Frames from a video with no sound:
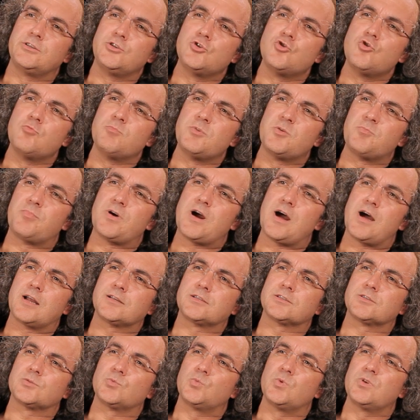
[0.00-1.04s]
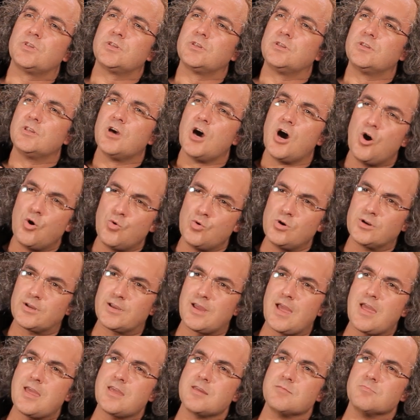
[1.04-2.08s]
human part within the whole
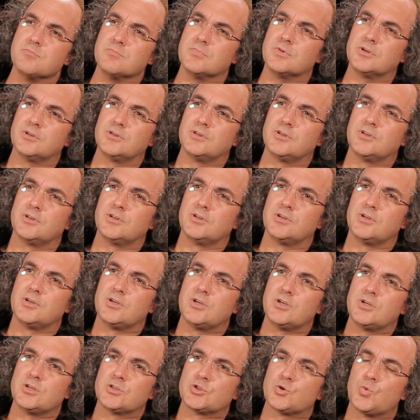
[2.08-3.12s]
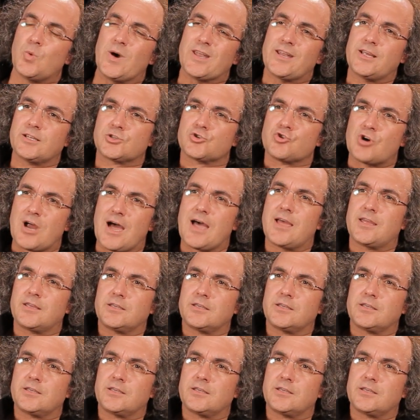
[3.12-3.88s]
game. So what I try